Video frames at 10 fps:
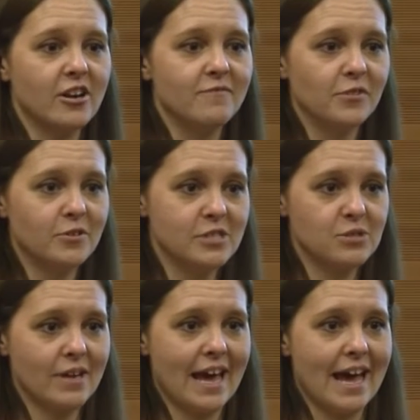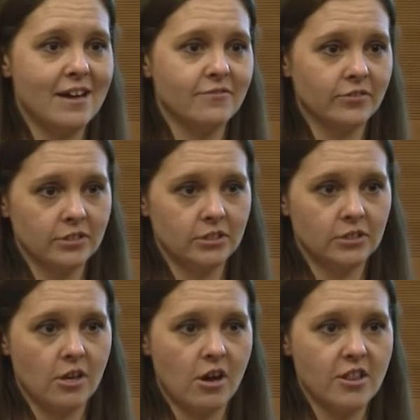influence we have
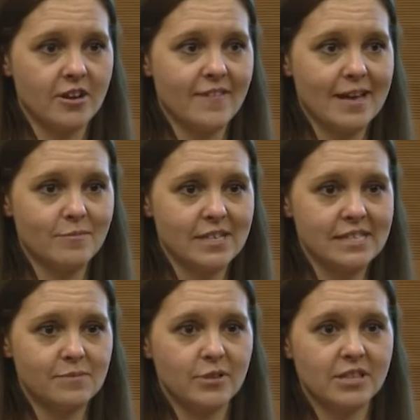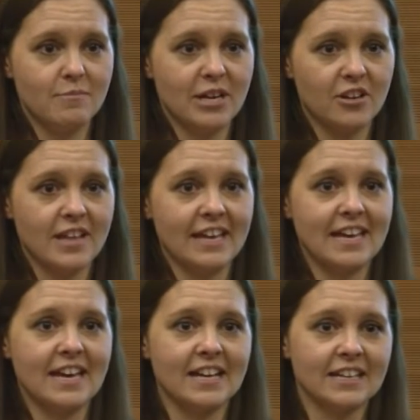on their families, but the bigger they
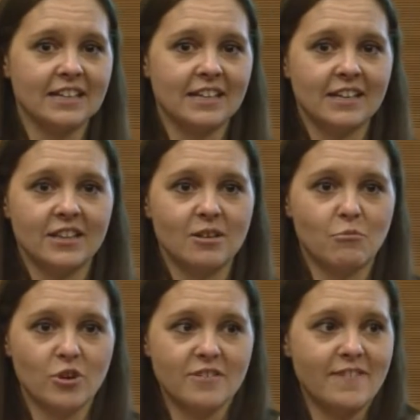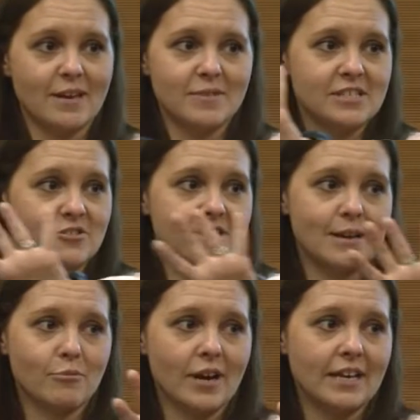get, the more the families are
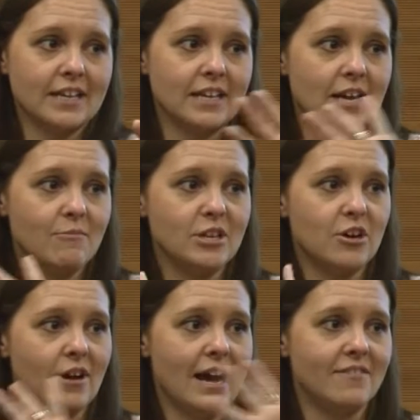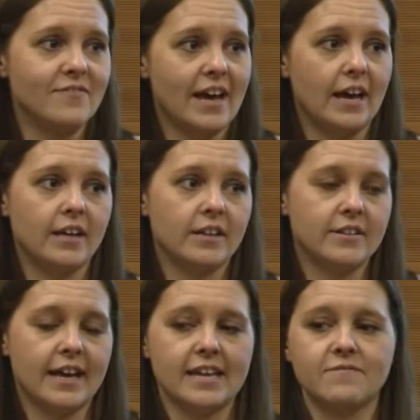separated and we don't have that,
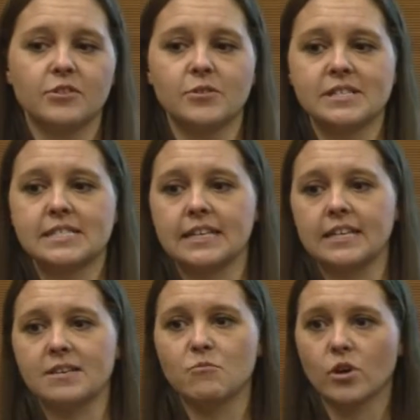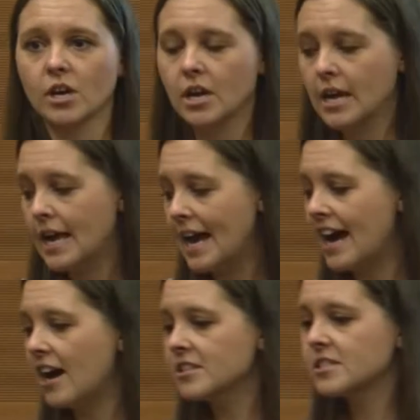that influence anymore.
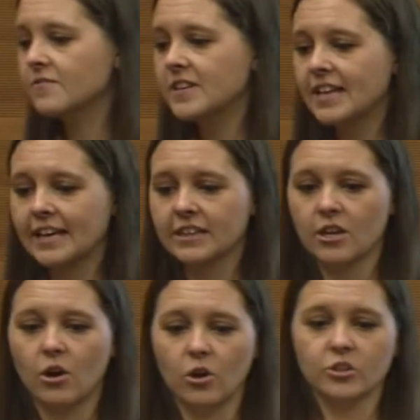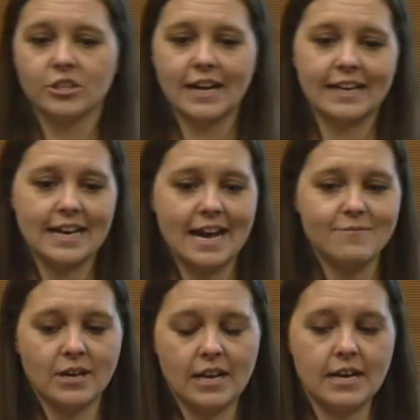I also feel like the older I get,
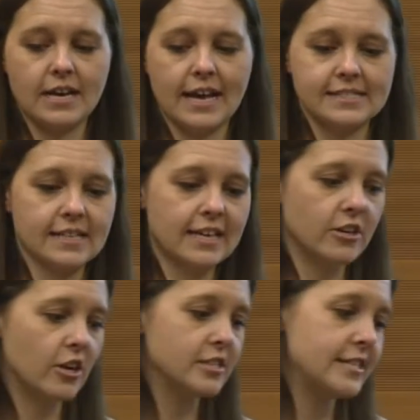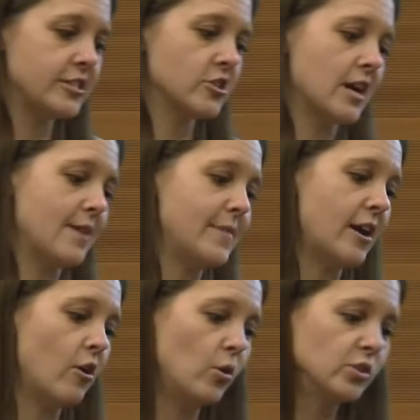I'm, uh, as a kindergarten teacher, I'm
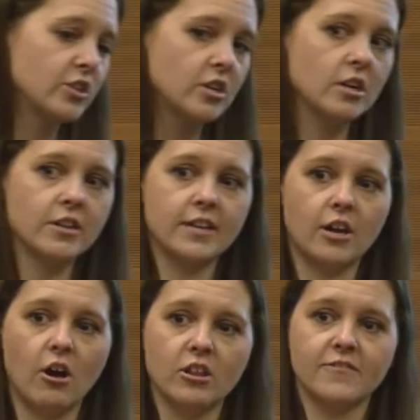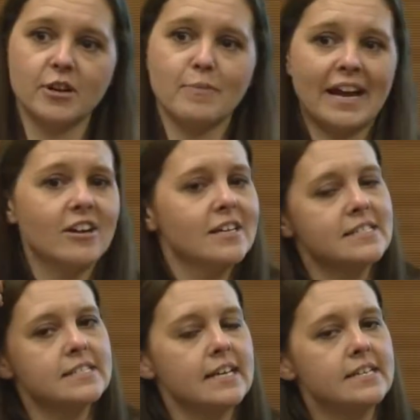now older than all of their
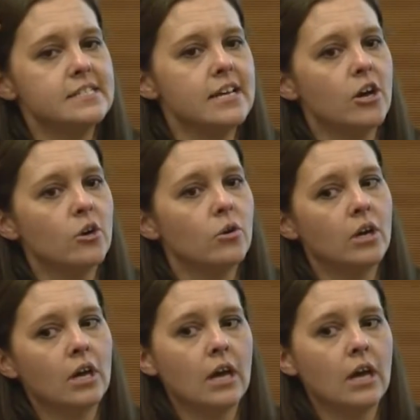parents. And so